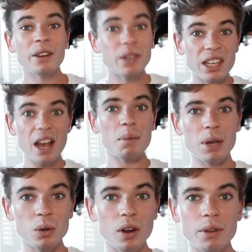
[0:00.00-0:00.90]
Anyways, yeah, I've
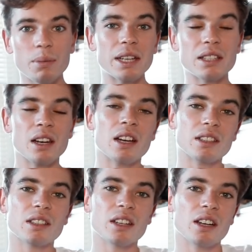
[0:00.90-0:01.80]
been all over the place the
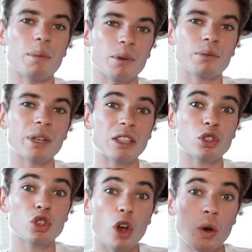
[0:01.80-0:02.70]
last couple of
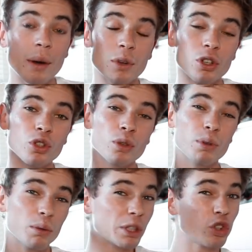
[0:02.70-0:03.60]
weeks, so I'm gonna
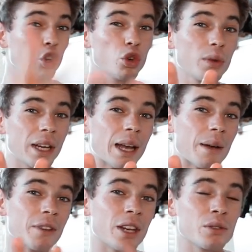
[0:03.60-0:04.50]
do probably two
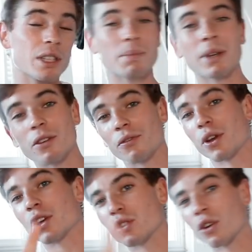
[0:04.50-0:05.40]
recap videos, this being the
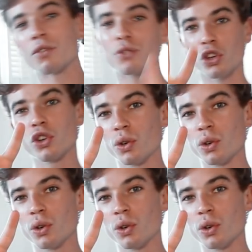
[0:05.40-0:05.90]
first of